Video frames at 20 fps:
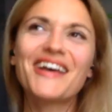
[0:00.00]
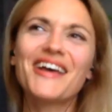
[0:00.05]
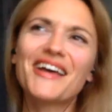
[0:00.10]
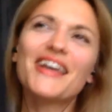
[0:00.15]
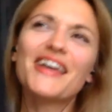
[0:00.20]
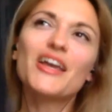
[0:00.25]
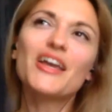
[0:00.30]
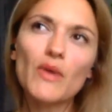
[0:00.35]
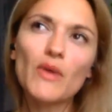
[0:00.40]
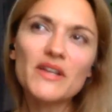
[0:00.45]

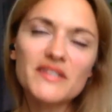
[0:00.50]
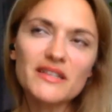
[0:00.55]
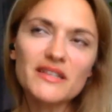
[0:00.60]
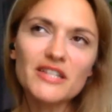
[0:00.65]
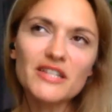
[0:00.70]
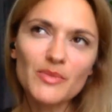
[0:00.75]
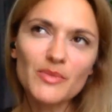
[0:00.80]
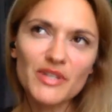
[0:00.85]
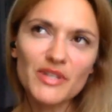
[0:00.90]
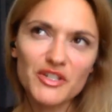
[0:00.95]
it was a
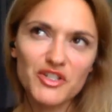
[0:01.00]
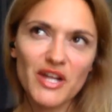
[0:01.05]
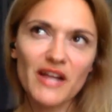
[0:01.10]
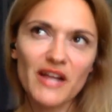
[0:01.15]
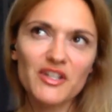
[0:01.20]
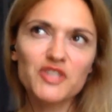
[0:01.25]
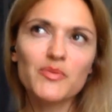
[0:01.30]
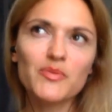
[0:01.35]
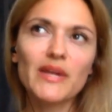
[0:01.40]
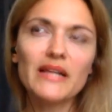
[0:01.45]
little bit of
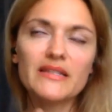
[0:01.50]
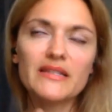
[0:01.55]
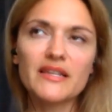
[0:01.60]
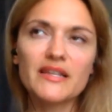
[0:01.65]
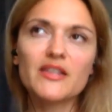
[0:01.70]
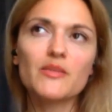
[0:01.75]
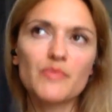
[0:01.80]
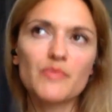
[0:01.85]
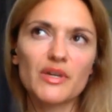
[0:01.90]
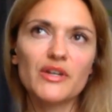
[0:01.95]
challenge, but I'd say
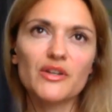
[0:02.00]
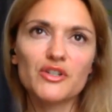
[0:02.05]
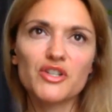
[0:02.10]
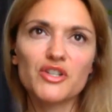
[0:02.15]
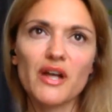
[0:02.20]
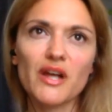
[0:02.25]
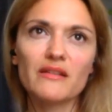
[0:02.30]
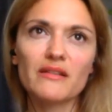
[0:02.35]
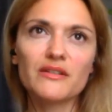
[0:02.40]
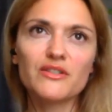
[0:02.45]
the bigger
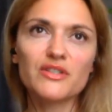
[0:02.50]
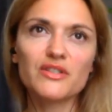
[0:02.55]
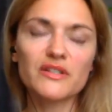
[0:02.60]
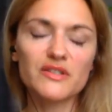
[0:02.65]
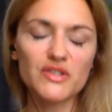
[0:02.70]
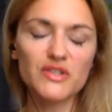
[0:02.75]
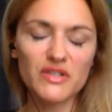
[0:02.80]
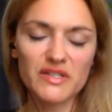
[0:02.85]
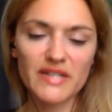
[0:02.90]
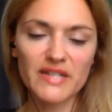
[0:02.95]
challenge
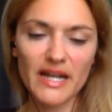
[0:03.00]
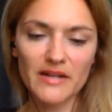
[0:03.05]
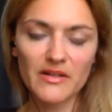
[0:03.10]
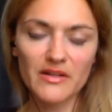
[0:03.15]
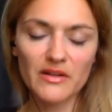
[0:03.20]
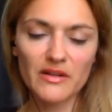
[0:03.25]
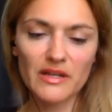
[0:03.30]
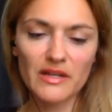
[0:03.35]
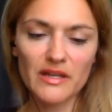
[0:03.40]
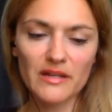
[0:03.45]
is just
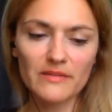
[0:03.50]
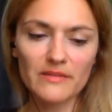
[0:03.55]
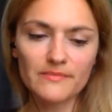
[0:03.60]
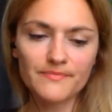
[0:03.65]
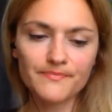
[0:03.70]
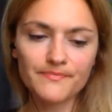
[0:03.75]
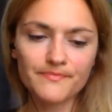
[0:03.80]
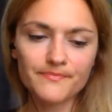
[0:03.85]
technically